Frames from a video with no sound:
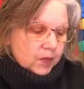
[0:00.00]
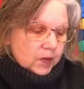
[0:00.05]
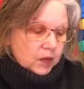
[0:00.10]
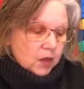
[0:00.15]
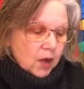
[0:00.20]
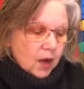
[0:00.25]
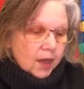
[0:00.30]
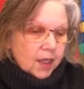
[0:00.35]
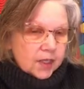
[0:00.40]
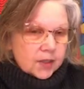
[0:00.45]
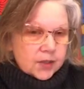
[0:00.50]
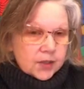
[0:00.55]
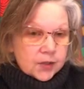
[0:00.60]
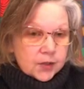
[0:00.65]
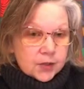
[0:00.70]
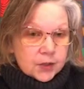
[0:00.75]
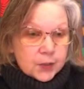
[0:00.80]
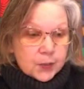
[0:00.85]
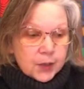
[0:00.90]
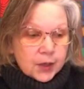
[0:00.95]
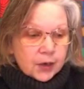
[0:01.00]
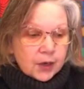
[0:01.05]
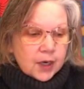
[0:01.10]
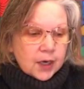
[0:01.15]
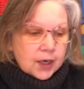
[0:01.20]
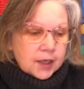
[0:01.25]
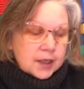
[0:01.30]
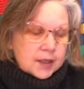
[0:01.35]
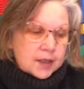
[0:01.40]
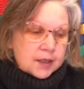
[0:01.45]
talking to your spirit
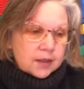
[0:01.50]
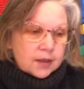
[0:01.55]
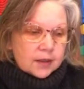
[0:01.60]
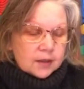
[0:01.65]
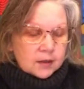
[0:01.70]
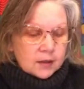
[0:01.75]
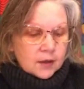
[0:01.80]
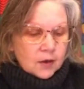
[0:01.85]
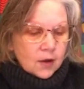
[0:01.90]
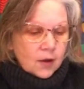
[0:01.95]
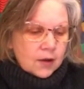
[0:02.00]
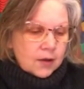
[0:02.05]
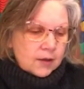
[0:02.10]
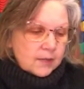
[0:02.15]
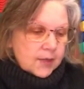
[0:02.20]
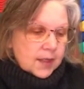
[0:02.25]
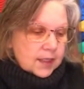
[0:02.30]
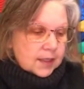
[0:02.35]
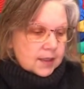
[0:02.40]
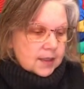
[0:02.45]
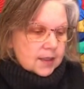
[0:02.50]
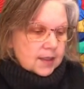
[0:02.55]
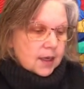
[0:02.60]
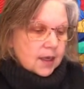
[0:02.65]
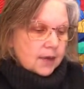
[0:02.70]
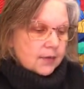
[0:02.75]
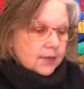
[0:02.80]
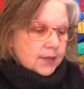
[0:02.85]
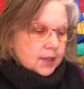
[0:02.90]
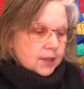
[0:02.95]
guides and all of that
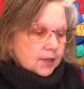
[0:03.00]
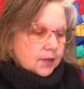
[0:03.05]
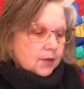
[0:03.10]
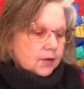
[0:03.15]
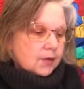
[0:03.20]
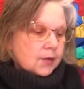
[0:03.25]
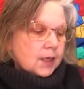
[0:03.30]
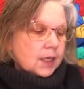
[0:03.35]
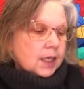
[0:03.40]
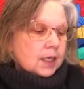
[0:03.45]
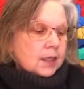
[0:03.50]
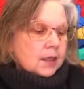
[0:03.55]
stuff. So,